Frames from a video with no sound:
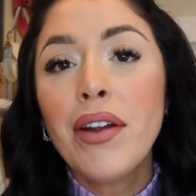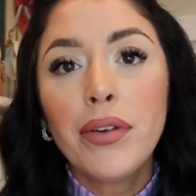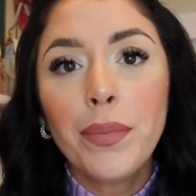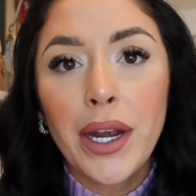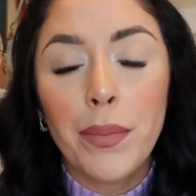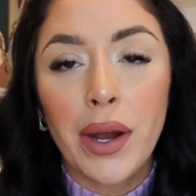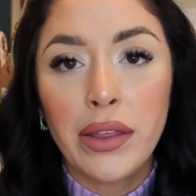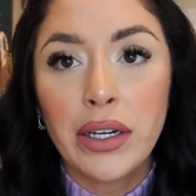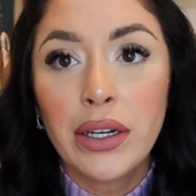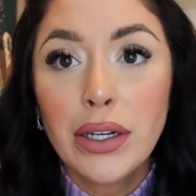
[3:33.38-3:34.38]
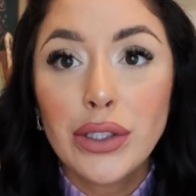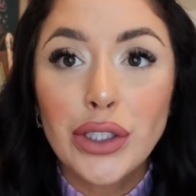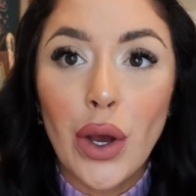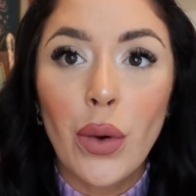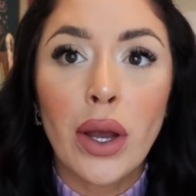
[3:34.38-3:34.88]
never been a mother,
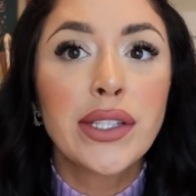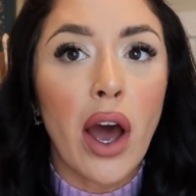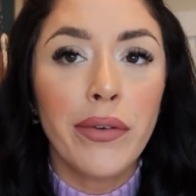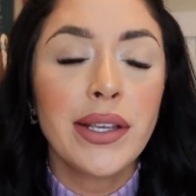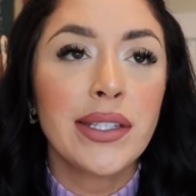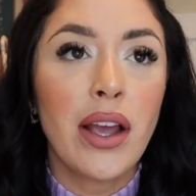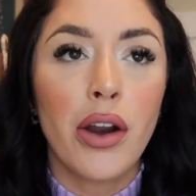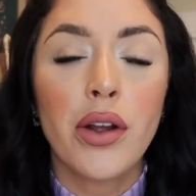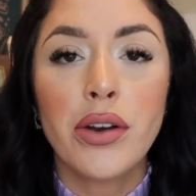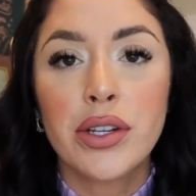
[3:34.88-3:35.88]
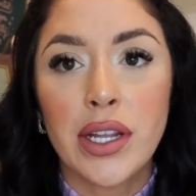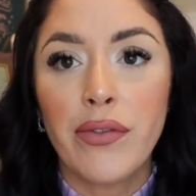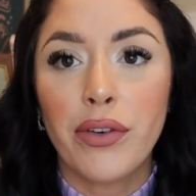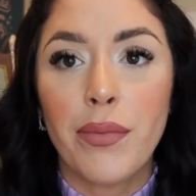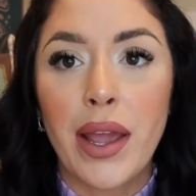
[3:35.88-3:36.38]
so it's obviously hard to
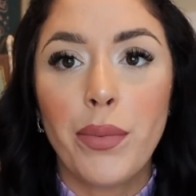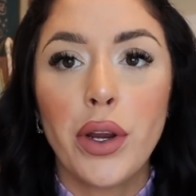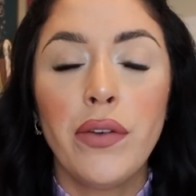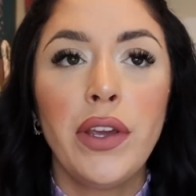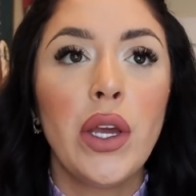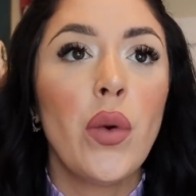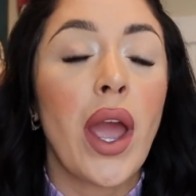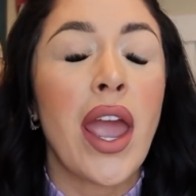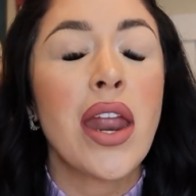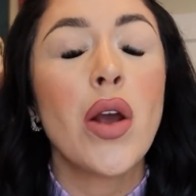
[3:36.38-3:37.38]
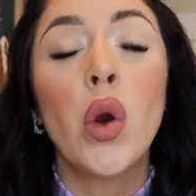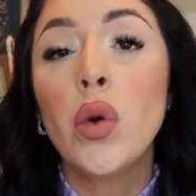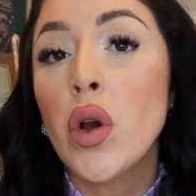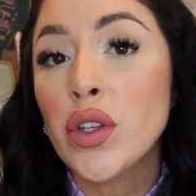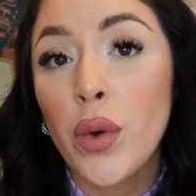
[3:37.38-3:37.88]
understand from my point of view, and who
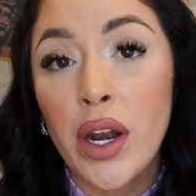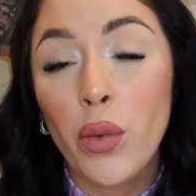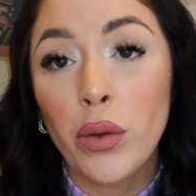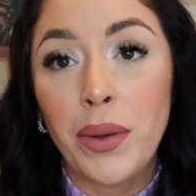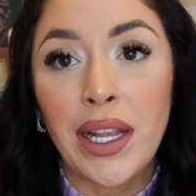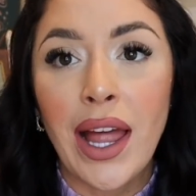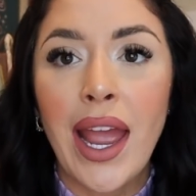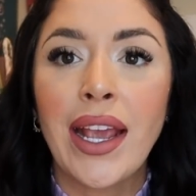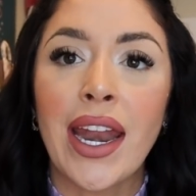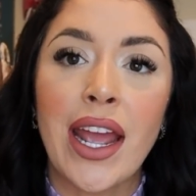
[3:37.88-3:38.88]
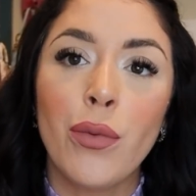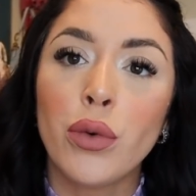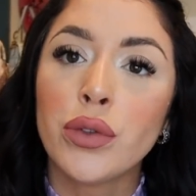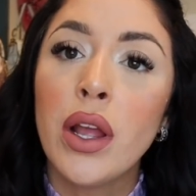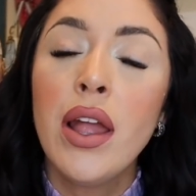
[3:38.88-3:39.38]
knows what it will be like, and I
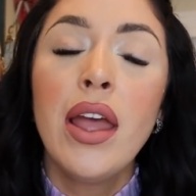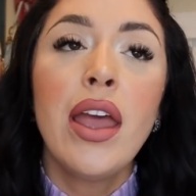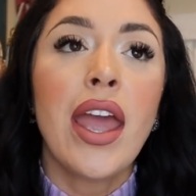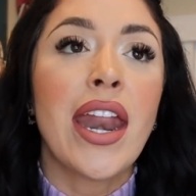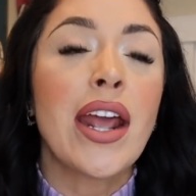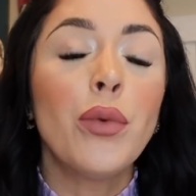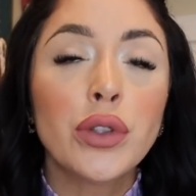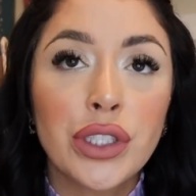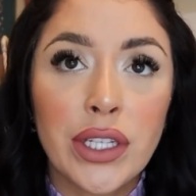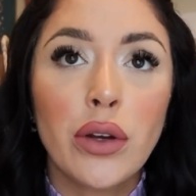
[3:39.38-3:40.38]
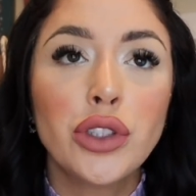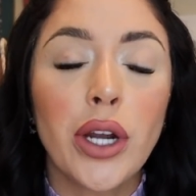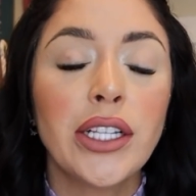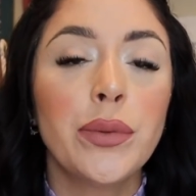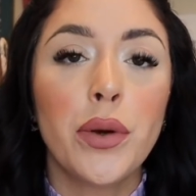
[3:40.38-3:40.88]
will still
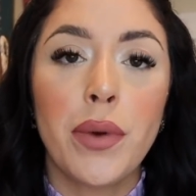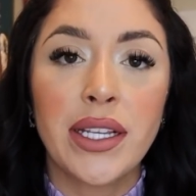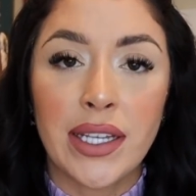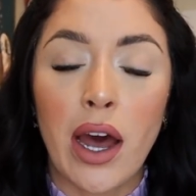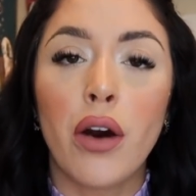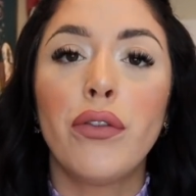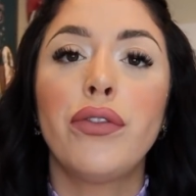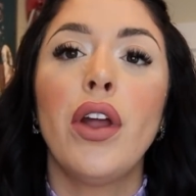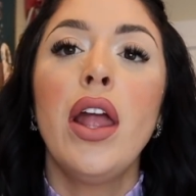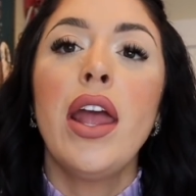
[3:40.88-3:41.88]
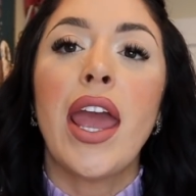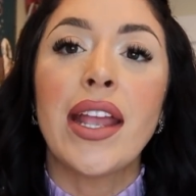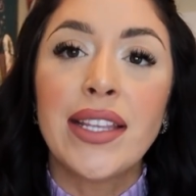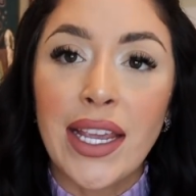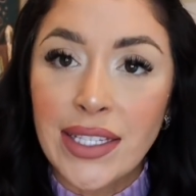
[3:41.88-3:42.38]
try to put myself
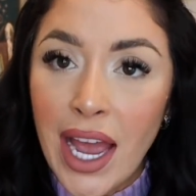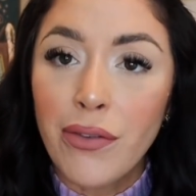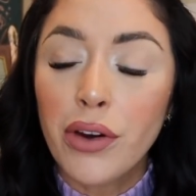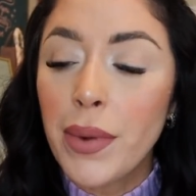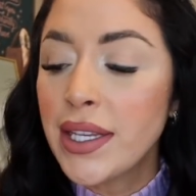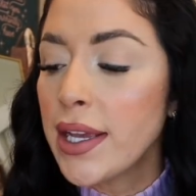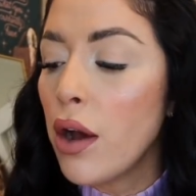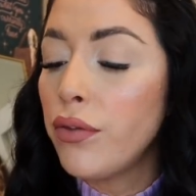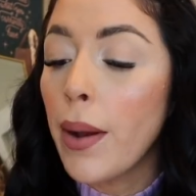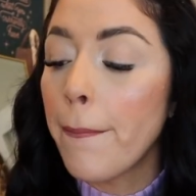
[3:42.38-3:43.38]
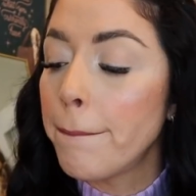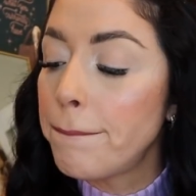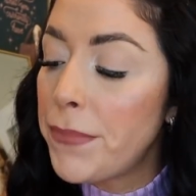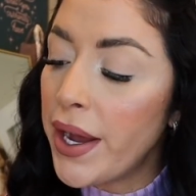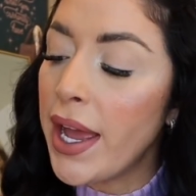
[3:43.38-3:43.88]
and take time for myself.
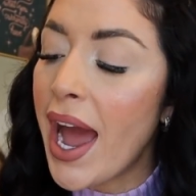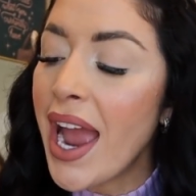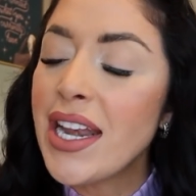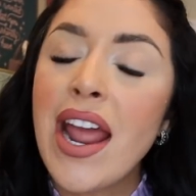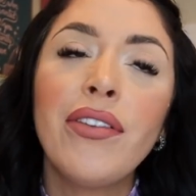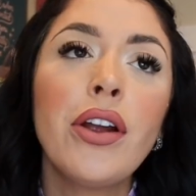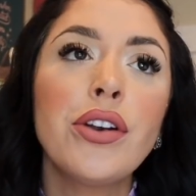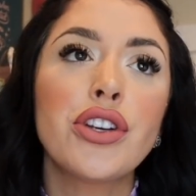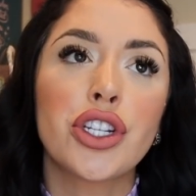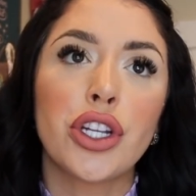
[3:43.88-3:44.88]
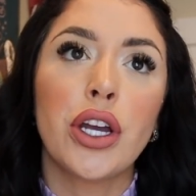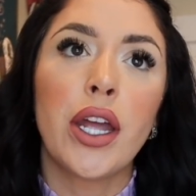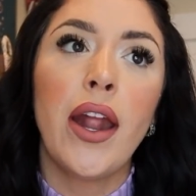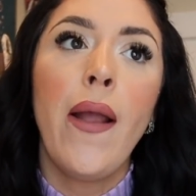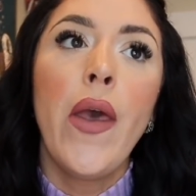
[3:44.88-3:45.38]
But I never
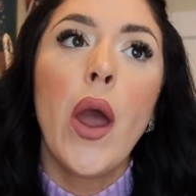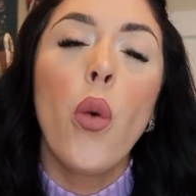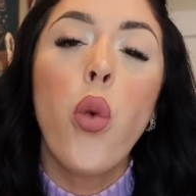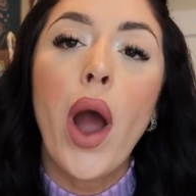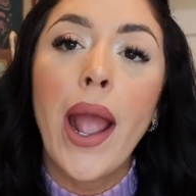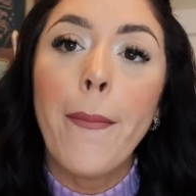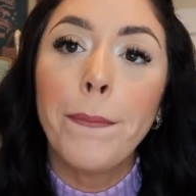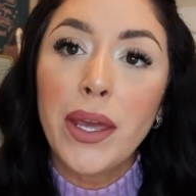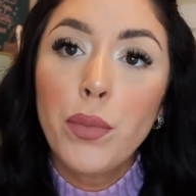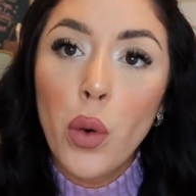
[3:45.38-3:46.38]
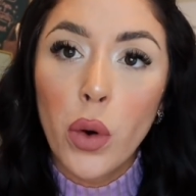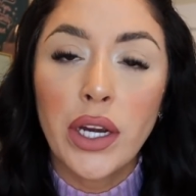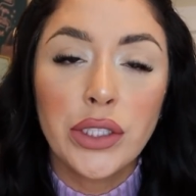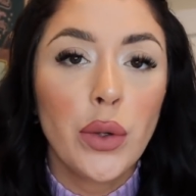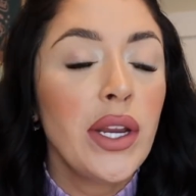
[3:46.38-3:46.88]
understood why people
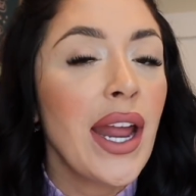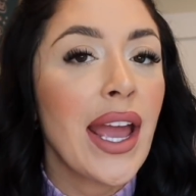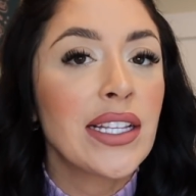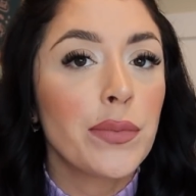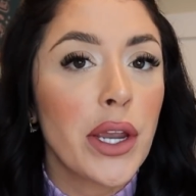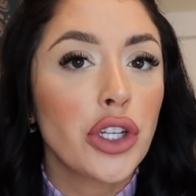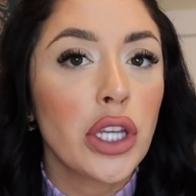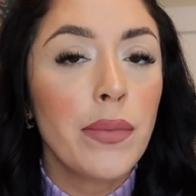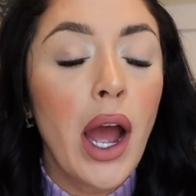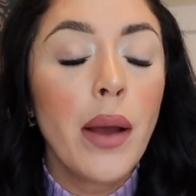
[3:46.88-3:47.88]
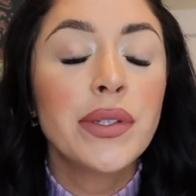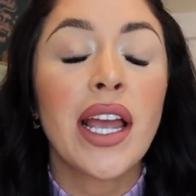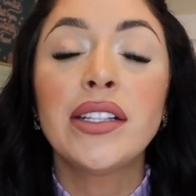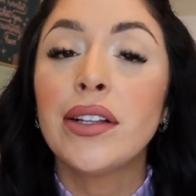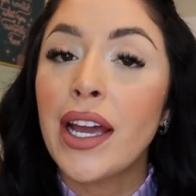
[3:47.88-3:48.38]
weren't doing it, especially moms,
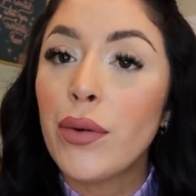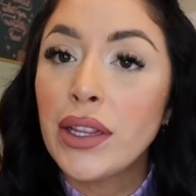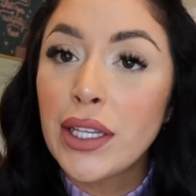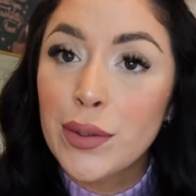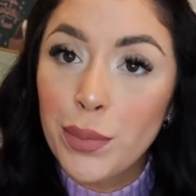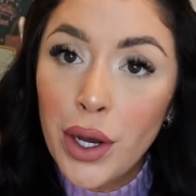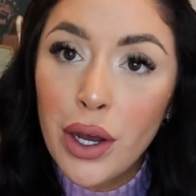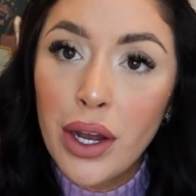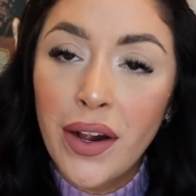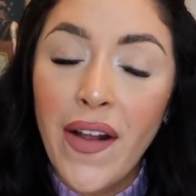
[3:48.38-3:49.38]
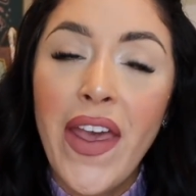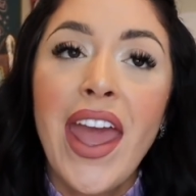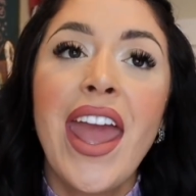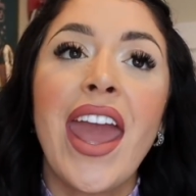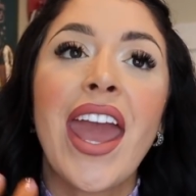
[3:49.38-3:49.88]
until I read this book,
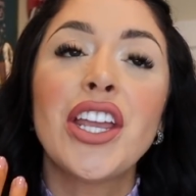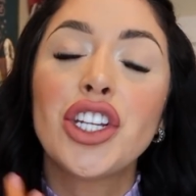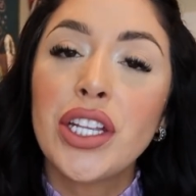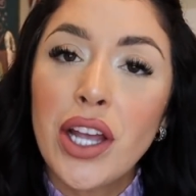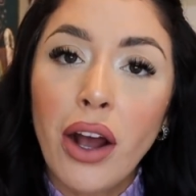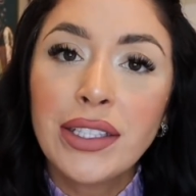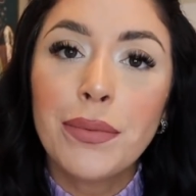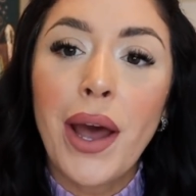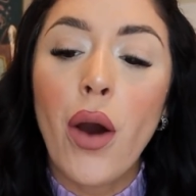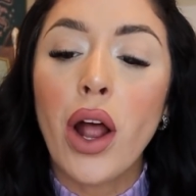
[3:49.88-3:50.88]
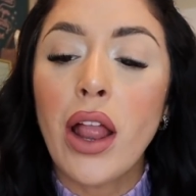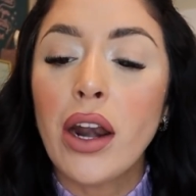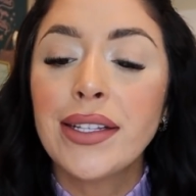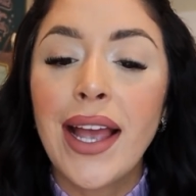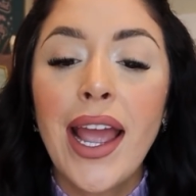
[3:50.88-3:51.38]
and she talks about a lot
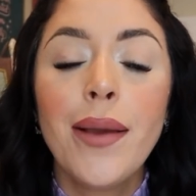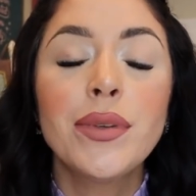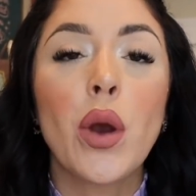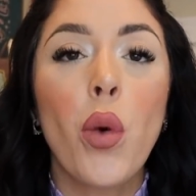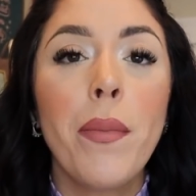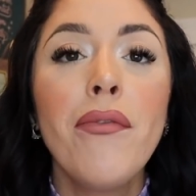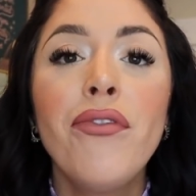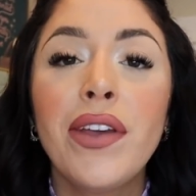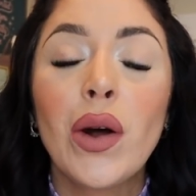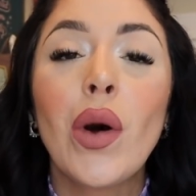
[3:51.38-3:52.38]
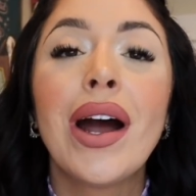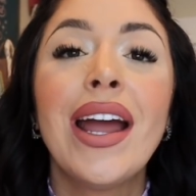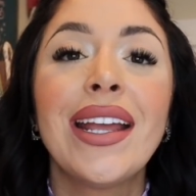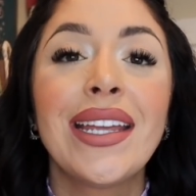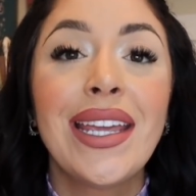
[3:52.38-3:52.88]
of times women feel
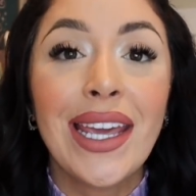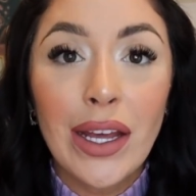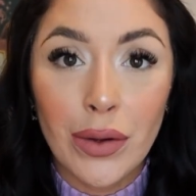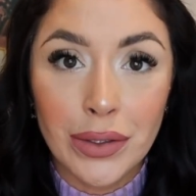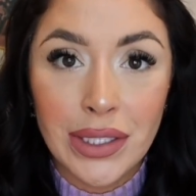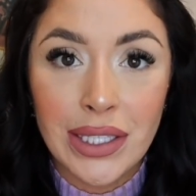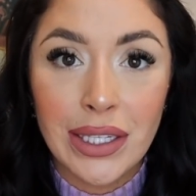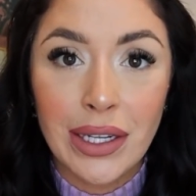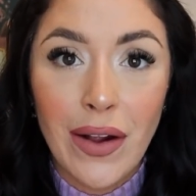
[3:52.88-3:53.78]
guilt